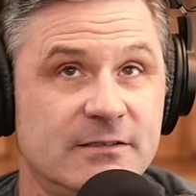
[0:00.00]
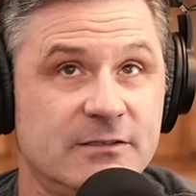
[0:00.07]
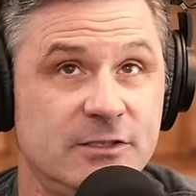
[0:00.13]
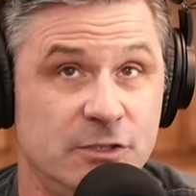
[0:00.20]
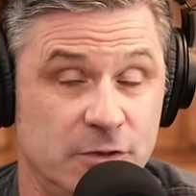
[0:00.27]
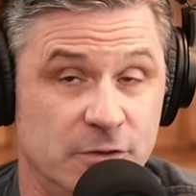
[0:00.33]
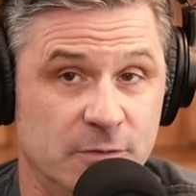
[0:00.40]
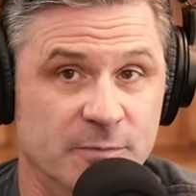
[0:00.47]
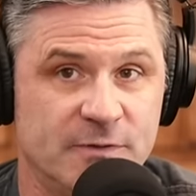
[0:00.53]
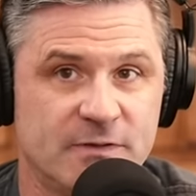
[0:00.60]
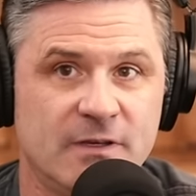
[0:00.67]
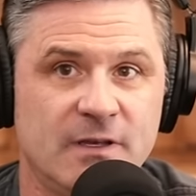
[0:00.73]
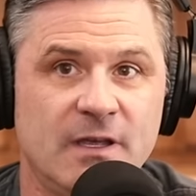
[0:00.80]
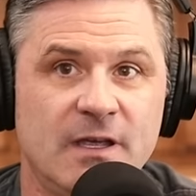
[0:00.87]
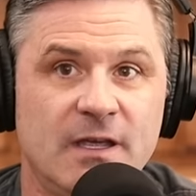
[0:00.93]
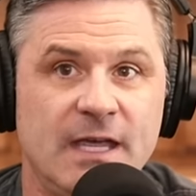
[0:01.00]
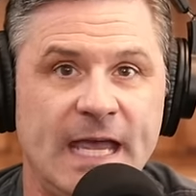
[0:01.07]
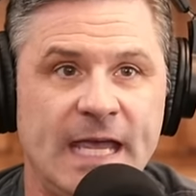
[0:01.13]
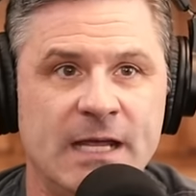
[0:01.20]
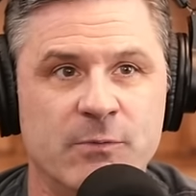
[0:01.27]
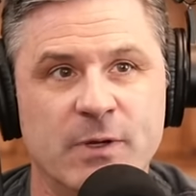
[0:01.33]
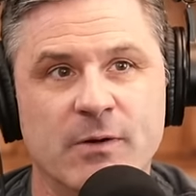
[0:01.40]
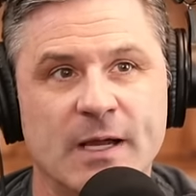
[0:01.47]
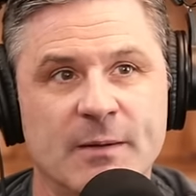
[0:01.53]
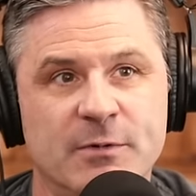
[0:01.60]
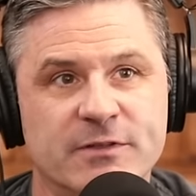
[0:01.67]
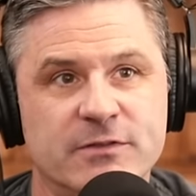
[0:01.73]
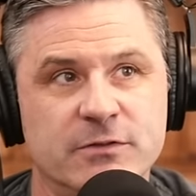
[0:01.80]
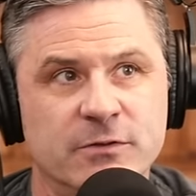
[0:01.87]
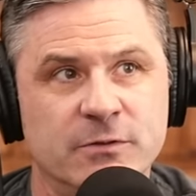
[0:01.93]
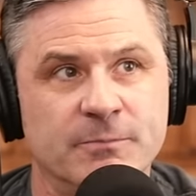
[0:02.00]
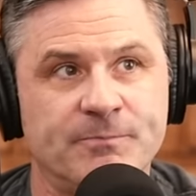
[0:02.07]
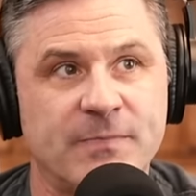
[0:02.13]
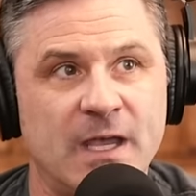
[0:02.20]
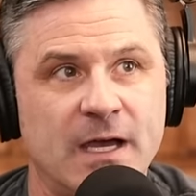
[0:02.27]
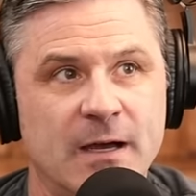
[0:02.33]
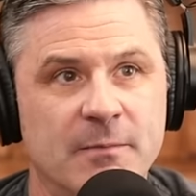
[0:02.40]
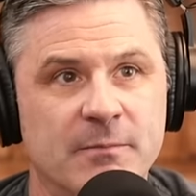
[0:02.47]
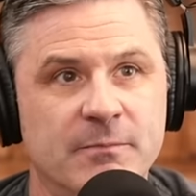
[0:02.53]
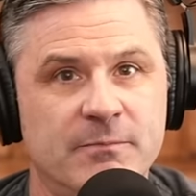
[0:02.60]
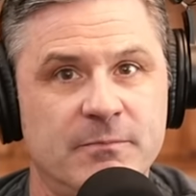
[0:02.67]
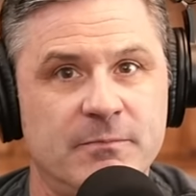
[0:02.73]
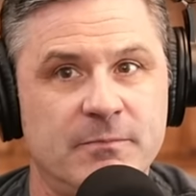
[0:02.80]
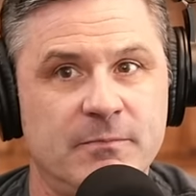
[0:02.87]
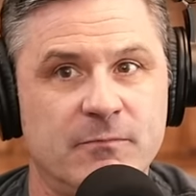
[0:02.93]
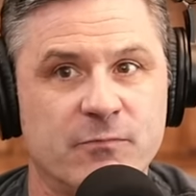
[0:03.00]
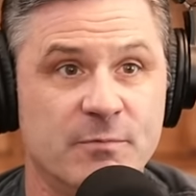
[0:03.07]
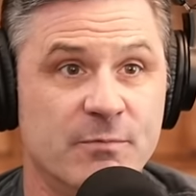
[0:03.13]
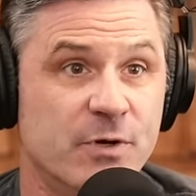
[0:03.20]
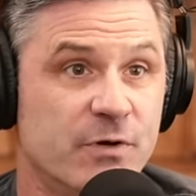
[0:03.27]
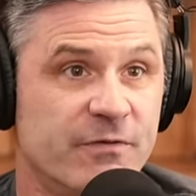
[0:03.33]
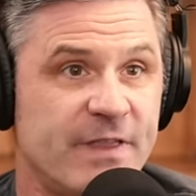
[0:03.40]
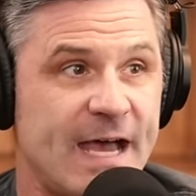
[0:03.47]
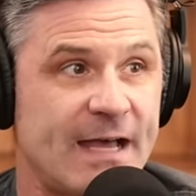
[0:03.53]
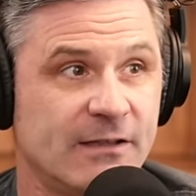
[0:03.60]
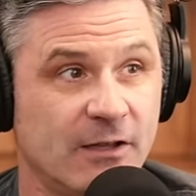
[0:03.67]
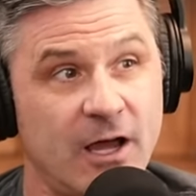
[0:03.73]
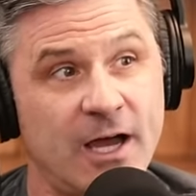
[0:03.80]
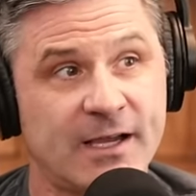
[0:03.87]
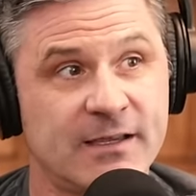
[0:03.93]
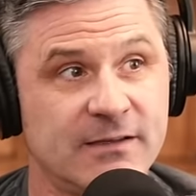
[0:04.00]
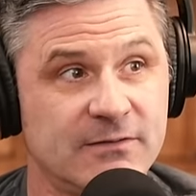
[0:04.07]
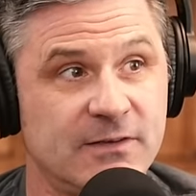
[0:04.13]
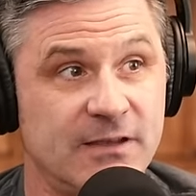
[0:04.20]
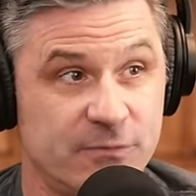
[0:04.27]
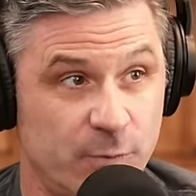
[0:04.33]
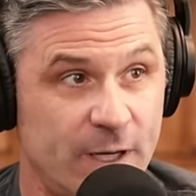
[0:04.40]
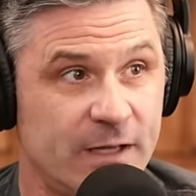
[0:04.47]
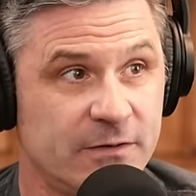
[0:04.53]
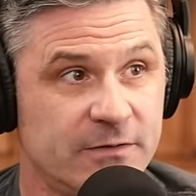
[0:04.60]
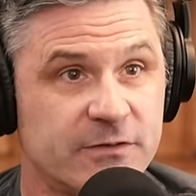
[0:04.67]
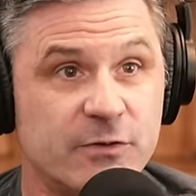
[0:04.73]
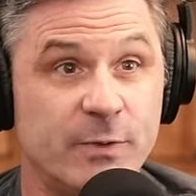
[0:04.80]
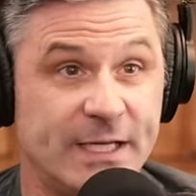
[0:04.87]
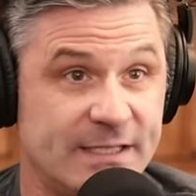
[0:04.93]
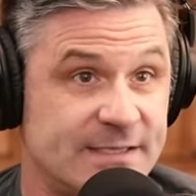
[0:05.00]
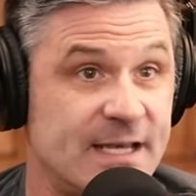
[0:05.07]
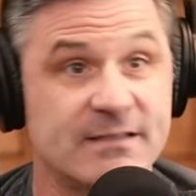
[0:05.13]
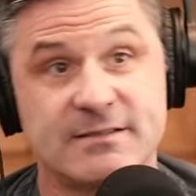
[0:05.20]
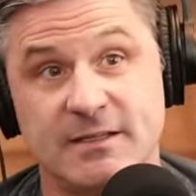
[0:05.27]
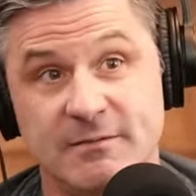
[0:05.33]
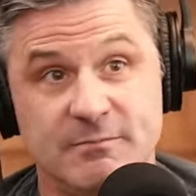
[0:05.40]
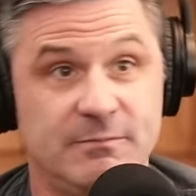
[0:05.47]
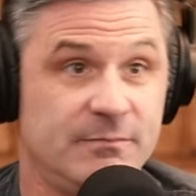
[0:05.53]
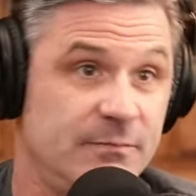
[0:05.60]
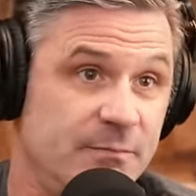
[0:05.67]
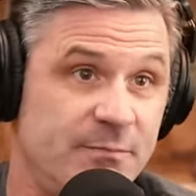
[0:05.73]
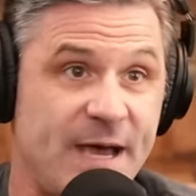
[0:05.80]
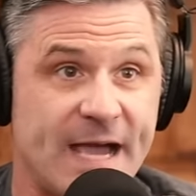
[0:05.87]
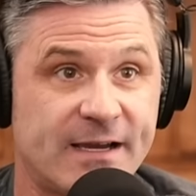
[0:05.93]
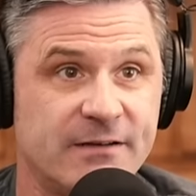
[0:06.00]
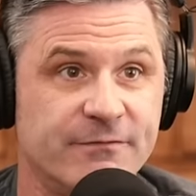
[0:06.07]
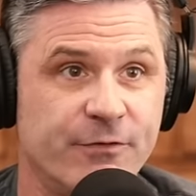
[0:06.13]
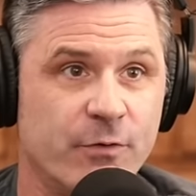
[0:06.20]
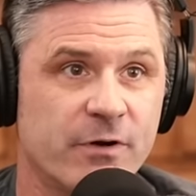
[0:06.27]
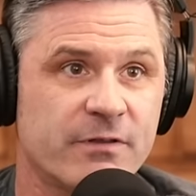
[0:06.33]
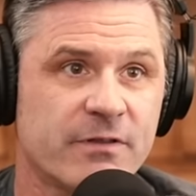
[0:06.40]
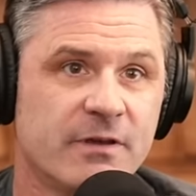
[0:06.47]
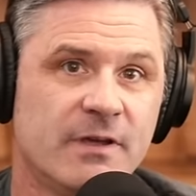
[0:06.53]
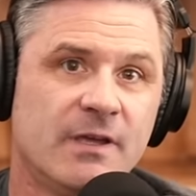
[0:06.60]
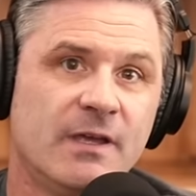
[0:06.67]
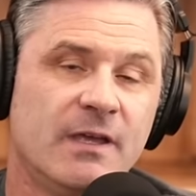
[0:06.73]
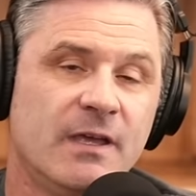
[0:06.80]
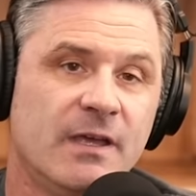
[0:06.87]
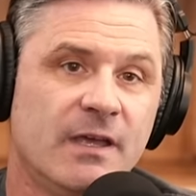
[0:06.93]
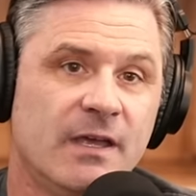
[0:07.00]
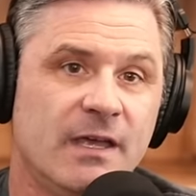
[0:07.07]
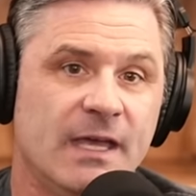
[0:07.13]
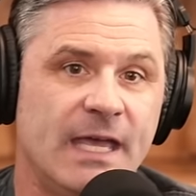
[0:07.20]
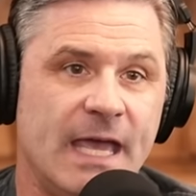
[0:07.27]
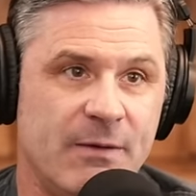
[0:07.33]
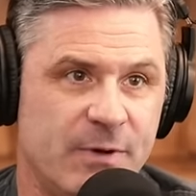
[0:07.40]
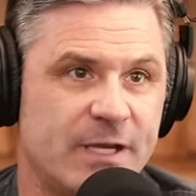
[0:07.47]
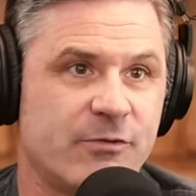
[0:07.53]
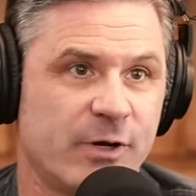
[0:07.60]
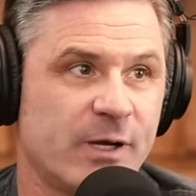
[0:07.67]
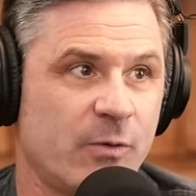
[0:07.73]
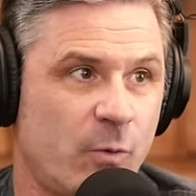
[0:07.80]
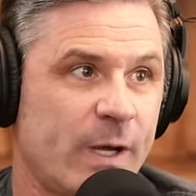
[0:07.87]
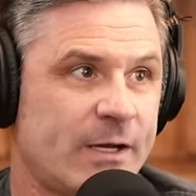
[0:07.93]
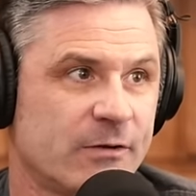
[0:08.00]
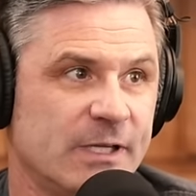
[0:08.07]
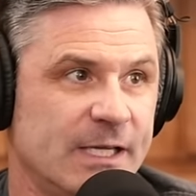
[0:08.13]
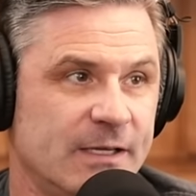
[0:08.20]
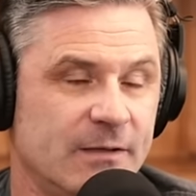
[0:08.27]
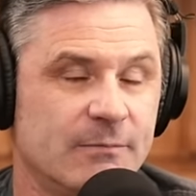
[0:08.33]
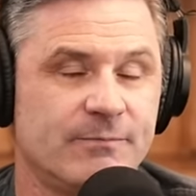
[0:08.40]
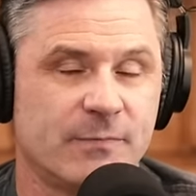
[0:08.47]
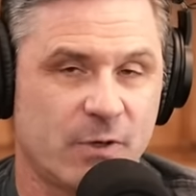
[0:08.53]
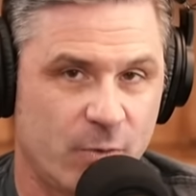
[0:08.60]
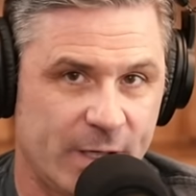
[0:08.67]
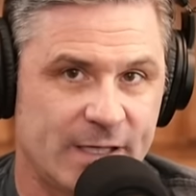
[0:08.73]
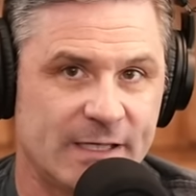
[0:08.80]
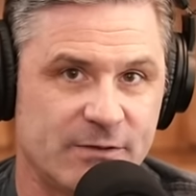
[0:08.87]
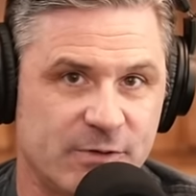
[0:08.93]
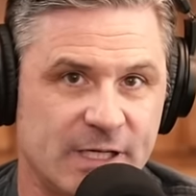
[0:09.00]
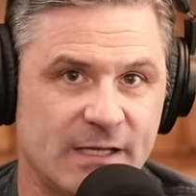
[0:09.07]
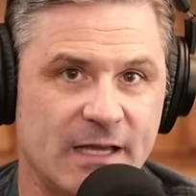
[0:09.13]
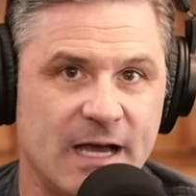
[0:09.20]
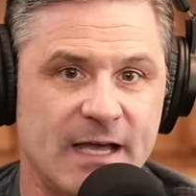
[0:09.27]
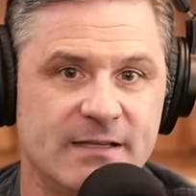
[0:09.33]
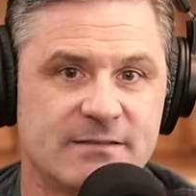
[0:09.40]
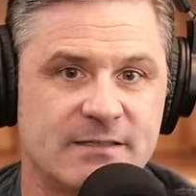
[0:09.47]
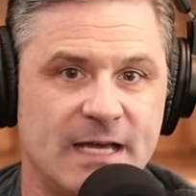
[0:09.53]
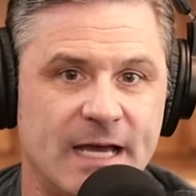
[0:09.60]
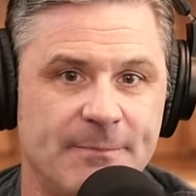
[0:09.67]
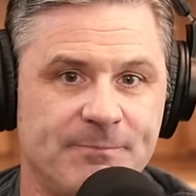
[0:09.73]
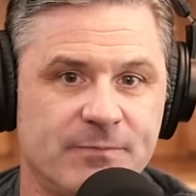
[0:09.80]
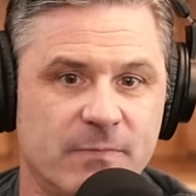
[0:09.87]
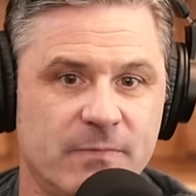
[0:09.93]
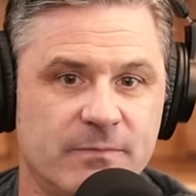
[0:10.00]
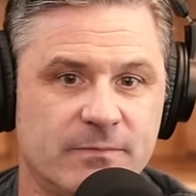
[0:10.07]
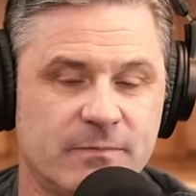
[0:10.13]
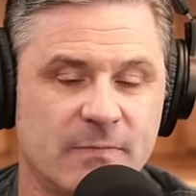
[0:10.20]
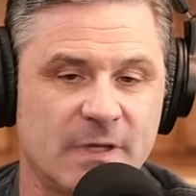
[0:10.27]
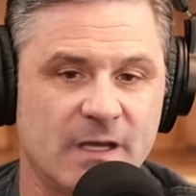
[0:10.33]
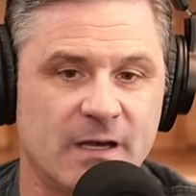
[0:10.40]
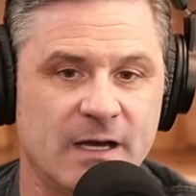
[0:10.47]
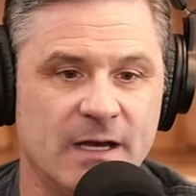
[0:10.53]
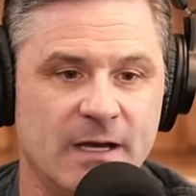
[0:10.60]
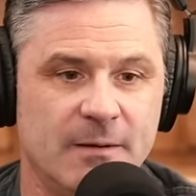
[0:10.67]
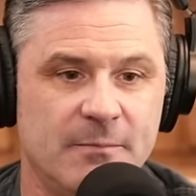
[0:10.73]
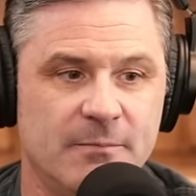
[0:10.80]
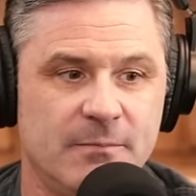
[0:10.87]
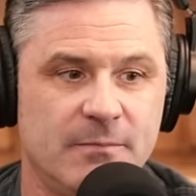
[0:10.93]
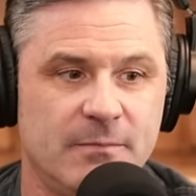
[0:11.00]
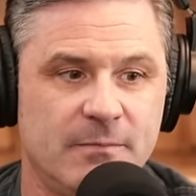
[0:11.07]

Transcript: tubes, and we were able to um, remove that lock as well, so we could test it back and forth. And we cr- quickly quickly realized that um,